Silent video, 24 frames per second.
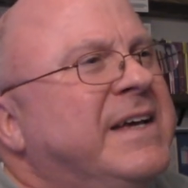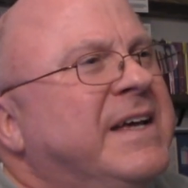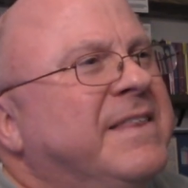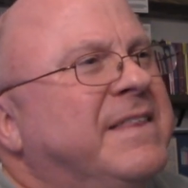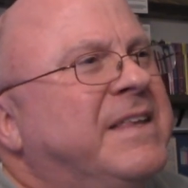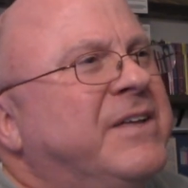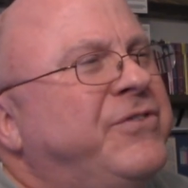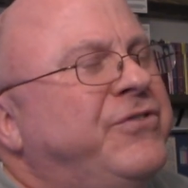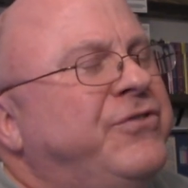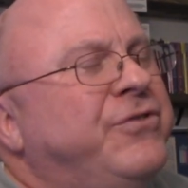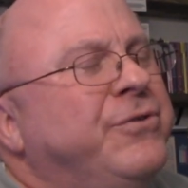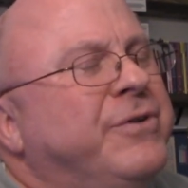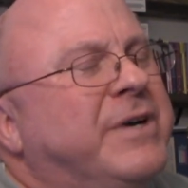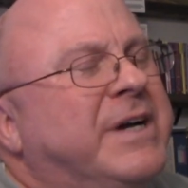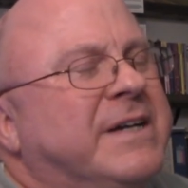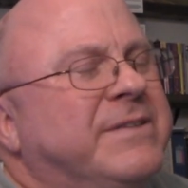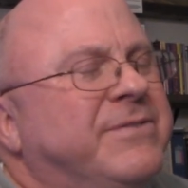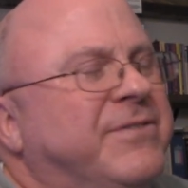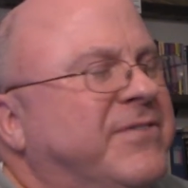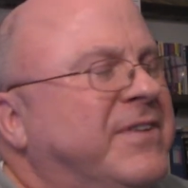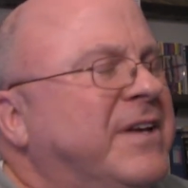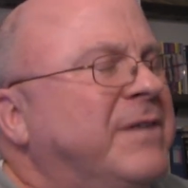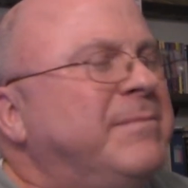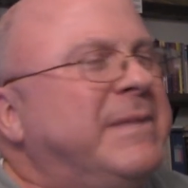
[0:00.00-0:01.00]
that you
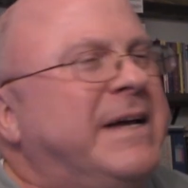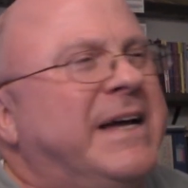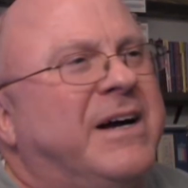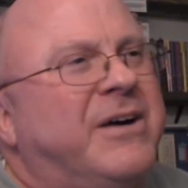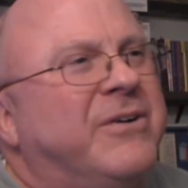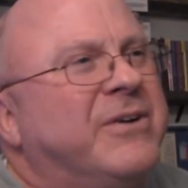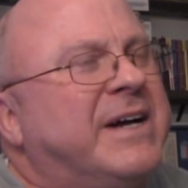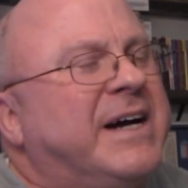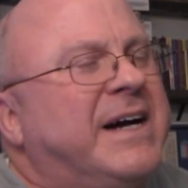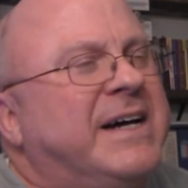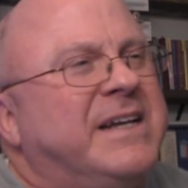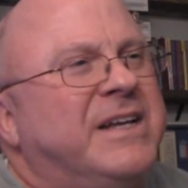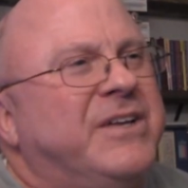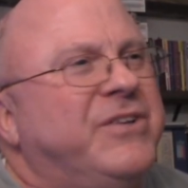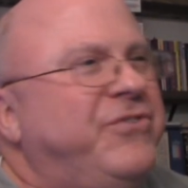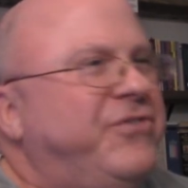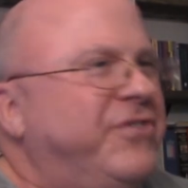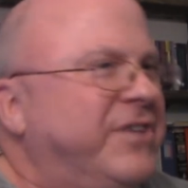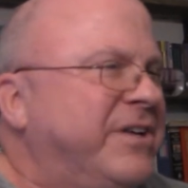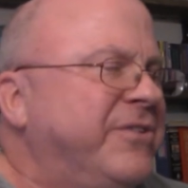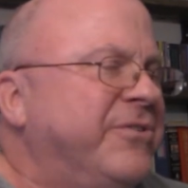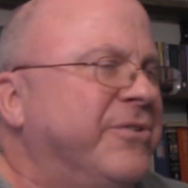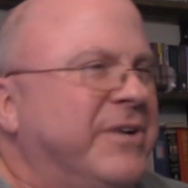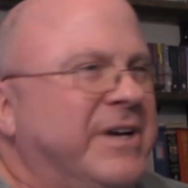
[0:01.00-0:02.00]
somehow kind of
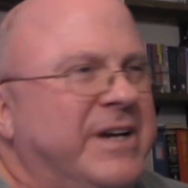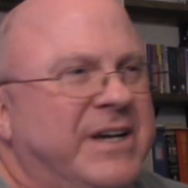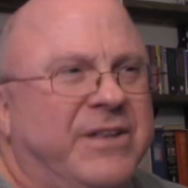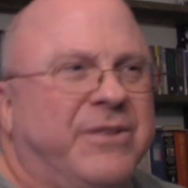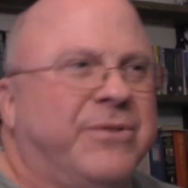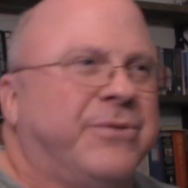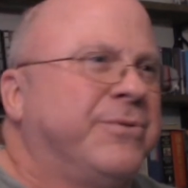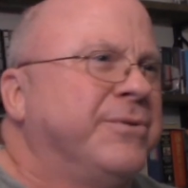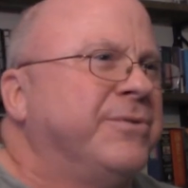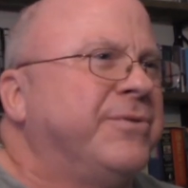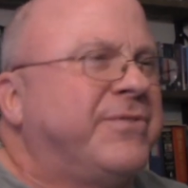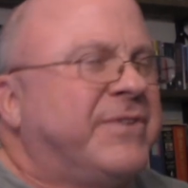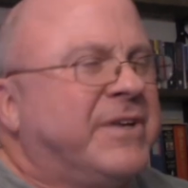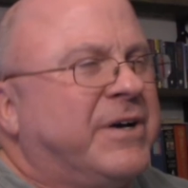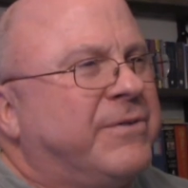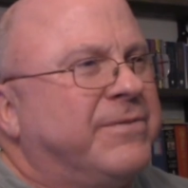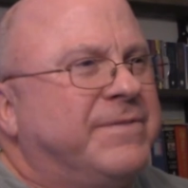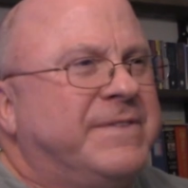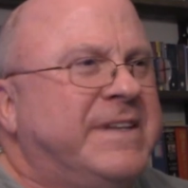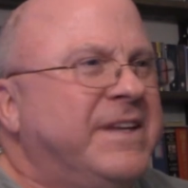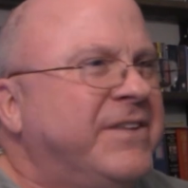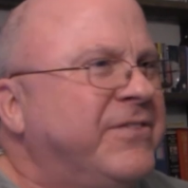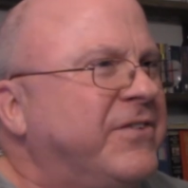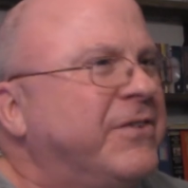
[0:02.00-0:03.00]
generate through
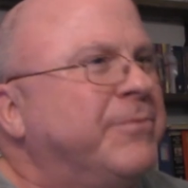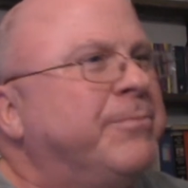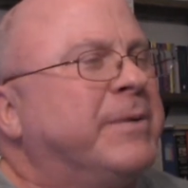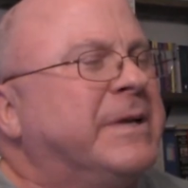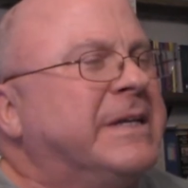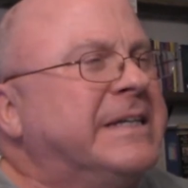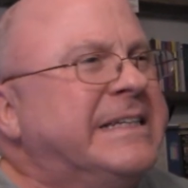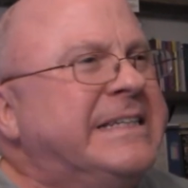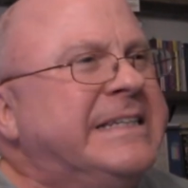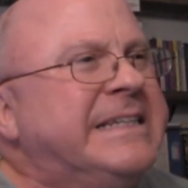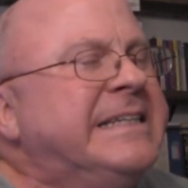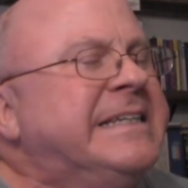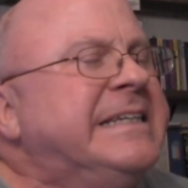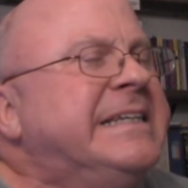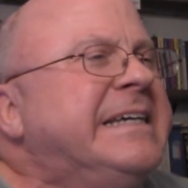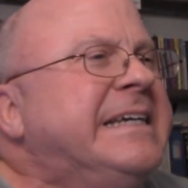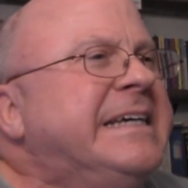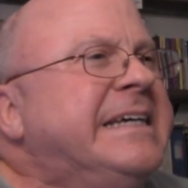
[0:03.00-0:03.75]
self-discipline.